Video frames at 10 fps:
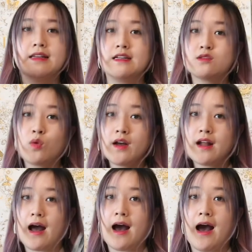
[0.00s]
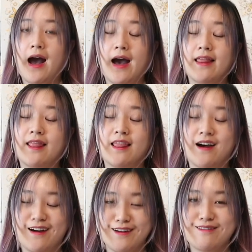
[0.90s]
This one I
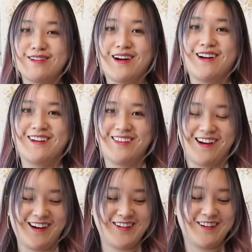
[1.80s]
love a lot.